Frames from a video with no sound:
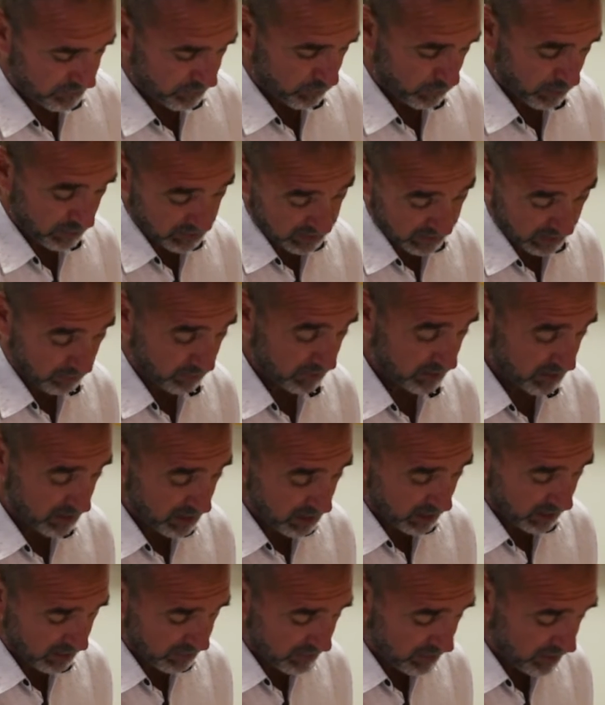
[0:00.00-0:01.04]
which that one's
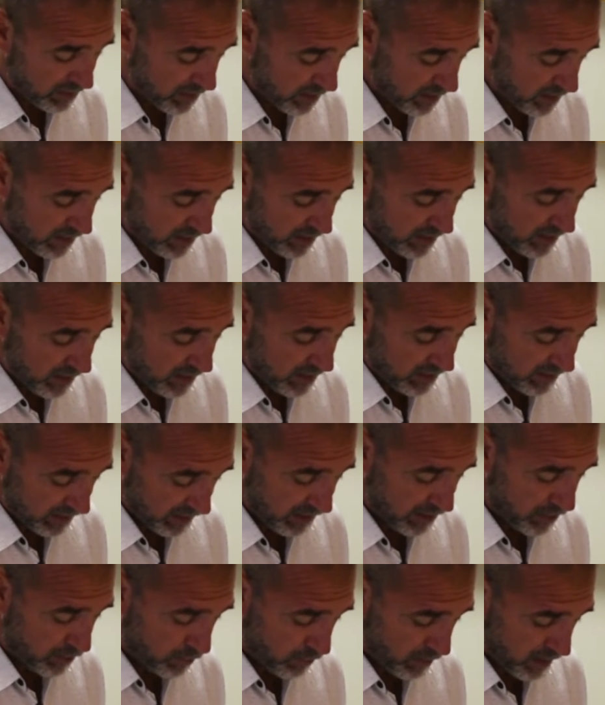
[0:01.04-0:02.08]
not,
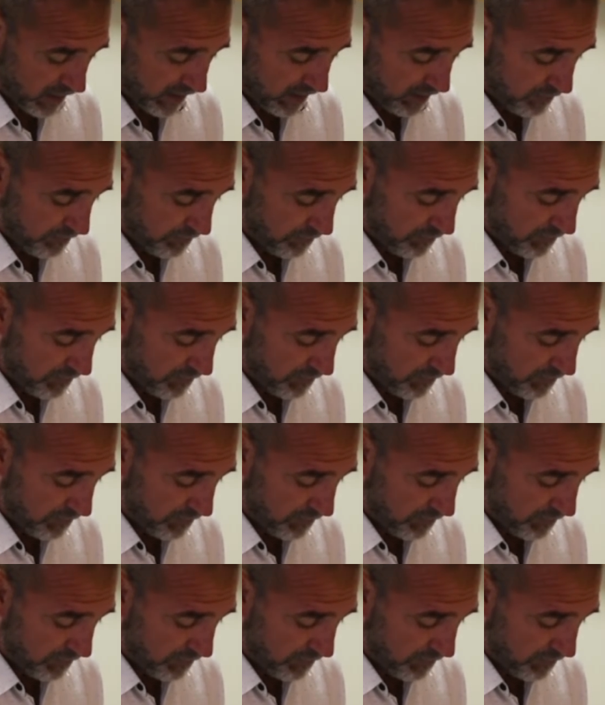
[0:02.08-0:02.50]
then it's right.